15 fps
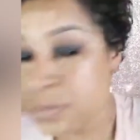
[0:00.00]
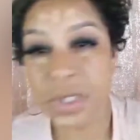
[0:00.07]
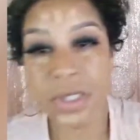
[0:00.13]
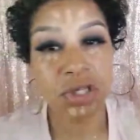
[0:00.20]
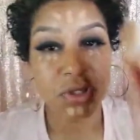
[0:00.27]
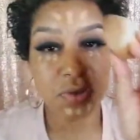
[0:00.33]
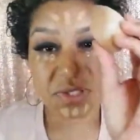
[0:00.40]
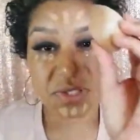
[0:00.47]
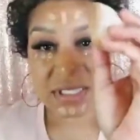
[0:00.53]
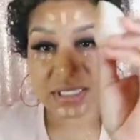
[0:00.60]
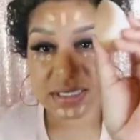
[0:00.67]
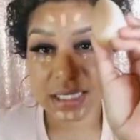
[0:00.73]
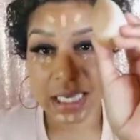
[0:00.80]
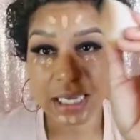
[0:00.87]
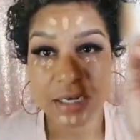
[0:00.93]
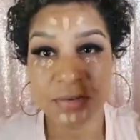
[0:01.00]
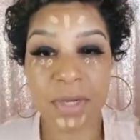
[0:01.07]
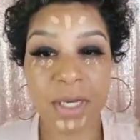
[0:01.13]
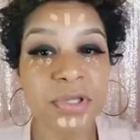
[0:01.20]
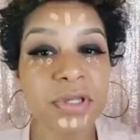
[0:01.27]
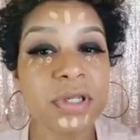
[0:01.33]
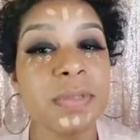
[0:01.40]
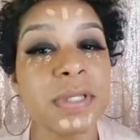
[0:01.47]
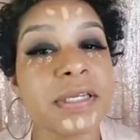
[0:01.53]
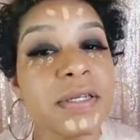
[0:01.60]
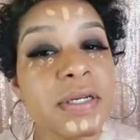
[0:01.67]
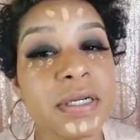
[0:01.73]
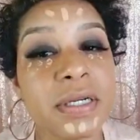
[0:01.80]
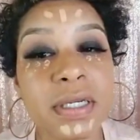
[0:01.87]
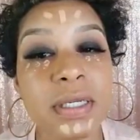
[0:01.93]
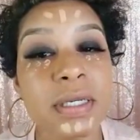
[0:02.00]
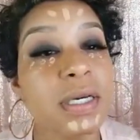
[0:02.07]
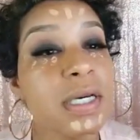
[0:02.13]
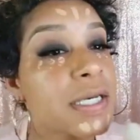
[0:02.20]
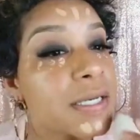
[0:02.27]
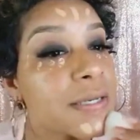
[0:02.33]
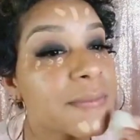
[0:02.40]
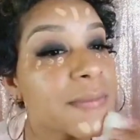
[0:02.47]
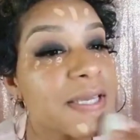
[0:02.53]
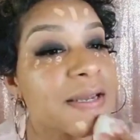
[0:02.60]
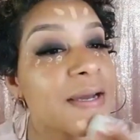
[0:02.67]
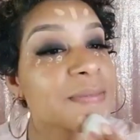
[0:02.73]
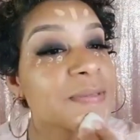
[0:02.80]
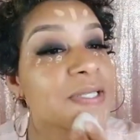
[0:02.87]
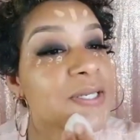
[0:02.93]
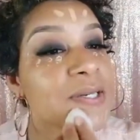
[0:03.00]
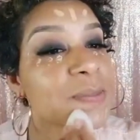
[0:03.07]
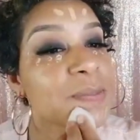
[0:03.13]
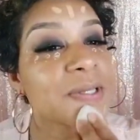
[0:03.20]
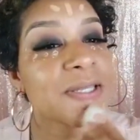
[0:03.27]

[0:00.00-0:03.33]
to use this side of my beauty blender, and I'm just going to blend that